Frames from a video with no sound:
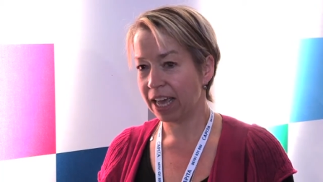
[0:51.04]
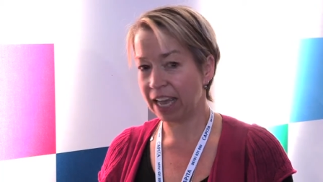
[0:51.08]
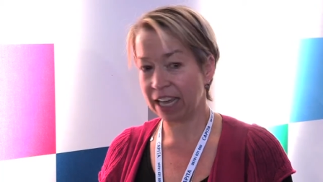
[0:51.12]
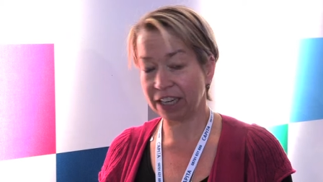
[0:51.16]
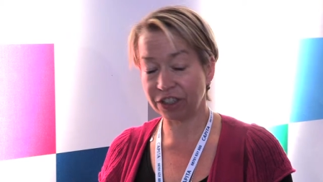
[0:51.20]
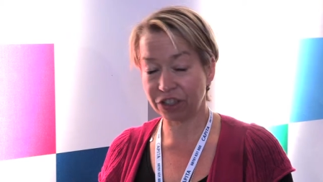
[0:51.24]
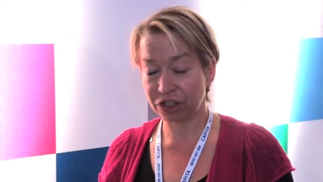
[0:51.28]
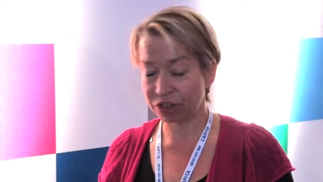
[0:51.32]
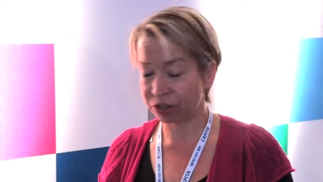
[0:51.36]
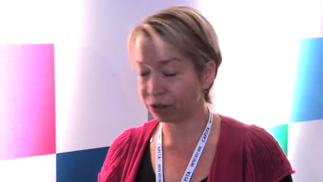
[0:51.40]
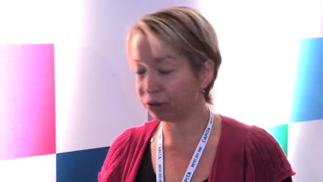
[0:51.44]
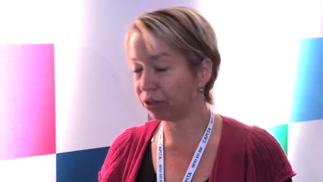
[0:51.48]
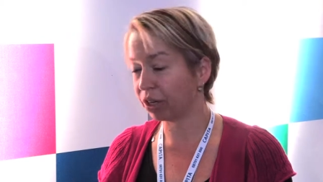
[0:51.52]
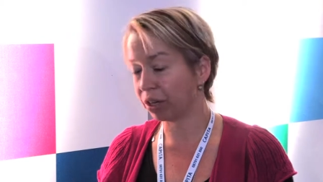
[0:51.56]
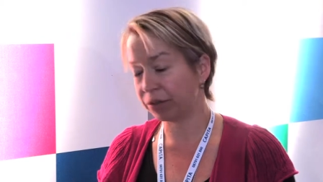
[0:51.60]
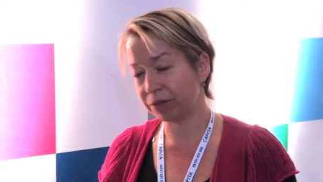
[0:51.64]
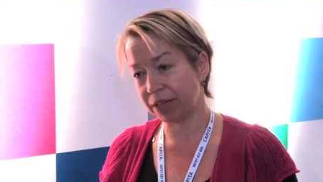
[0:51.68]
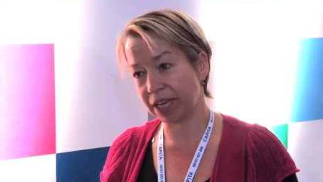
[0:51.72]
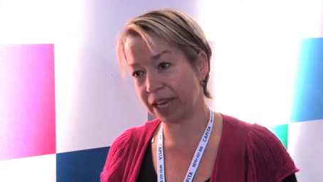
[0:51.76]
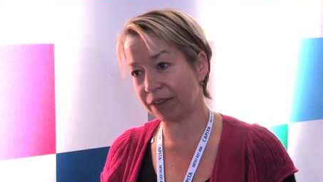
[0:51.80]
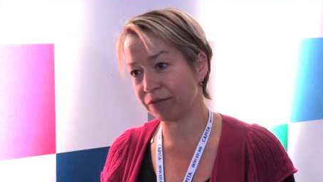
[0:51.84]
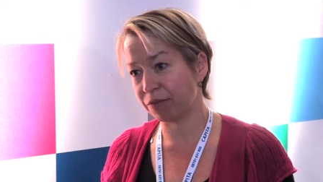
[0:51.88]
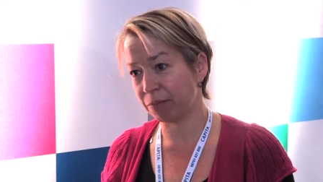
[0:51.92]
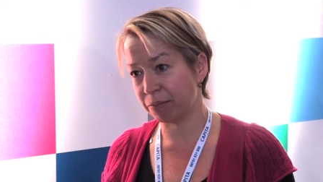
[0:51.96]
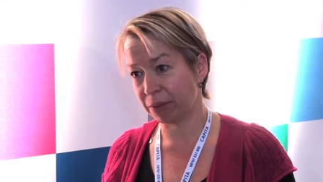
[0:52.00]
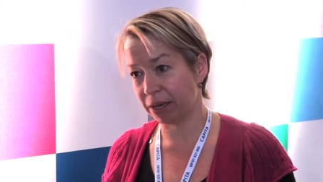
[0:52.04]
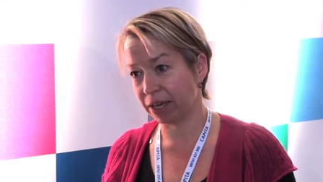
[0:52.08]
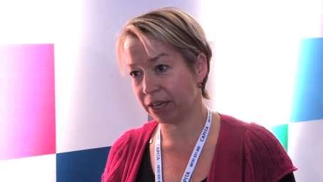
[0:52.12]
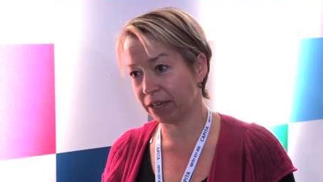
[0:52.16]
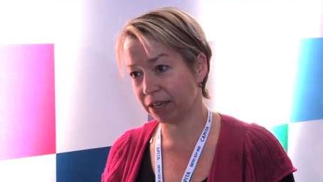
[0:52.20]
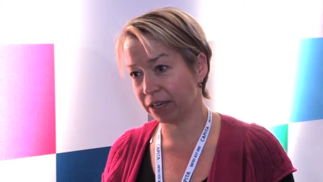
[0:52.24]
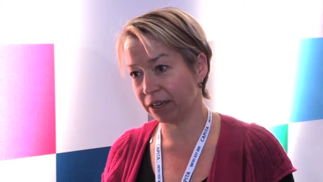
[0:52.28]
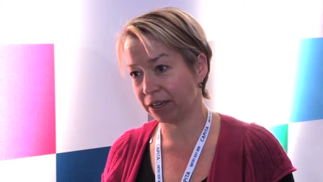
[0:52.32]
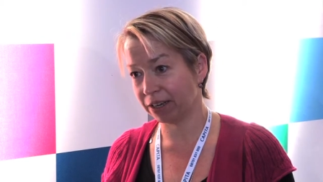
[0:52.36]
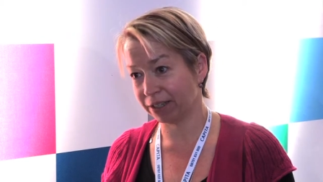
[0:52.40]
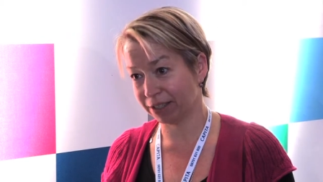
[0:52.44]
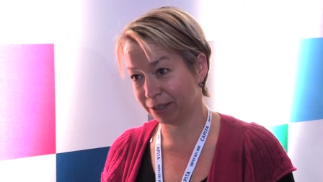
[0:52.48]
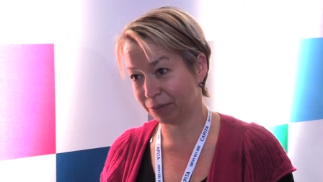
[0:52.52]
It should only ever
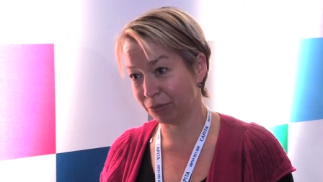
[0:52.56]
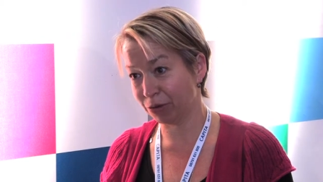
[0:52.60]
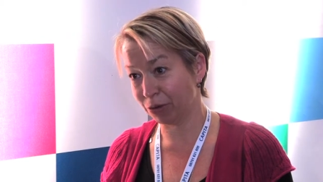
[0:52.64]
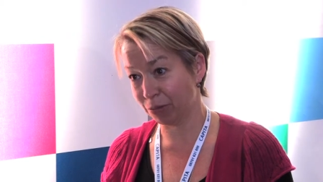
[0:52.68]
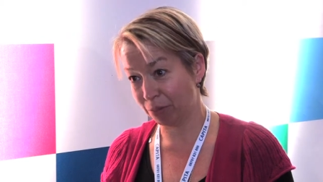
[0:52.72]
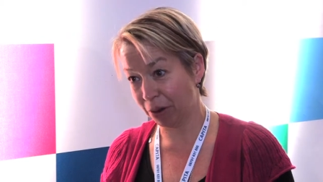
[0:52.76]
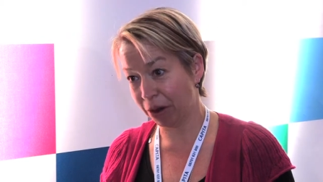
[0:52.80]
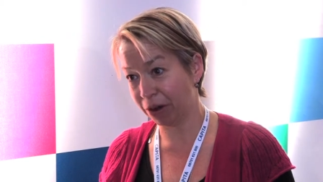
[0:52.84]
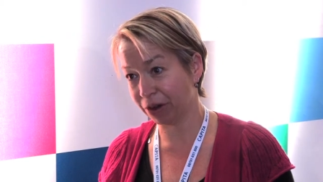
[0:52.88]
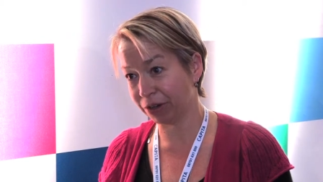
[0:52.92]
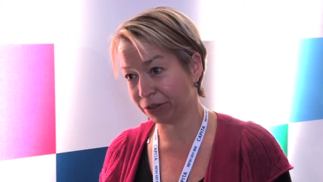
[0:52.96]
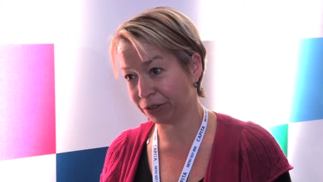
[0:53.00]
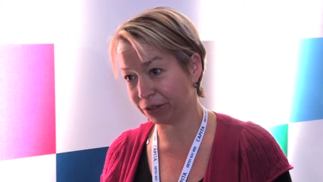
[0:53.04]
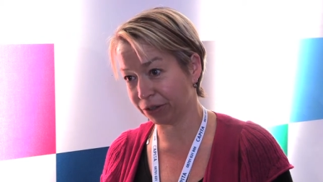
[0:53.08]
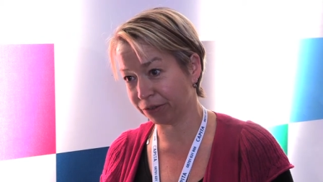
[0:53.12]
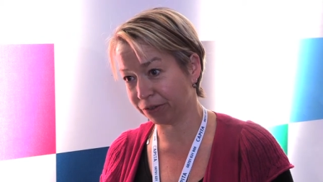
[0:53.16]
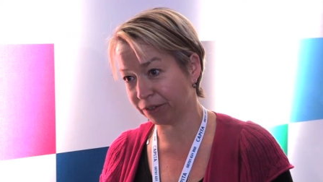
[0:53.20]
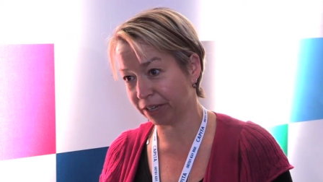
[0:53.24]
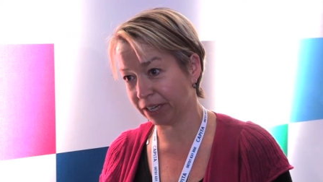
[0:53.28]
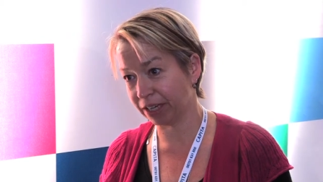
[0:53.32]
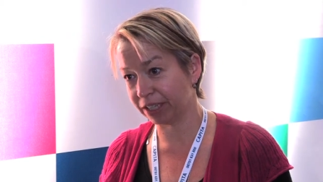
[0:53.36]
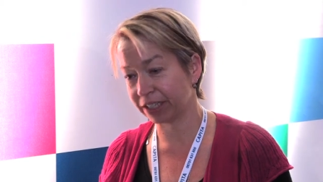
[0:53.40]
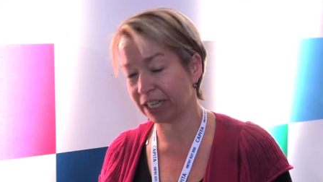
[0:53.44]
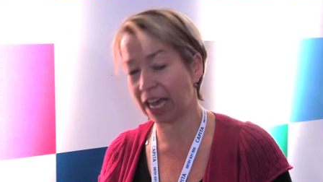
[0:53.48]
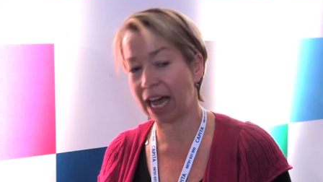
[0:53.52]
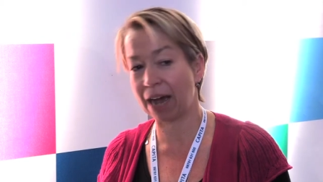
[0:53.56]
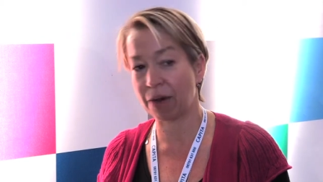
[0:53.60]
be a small part of it.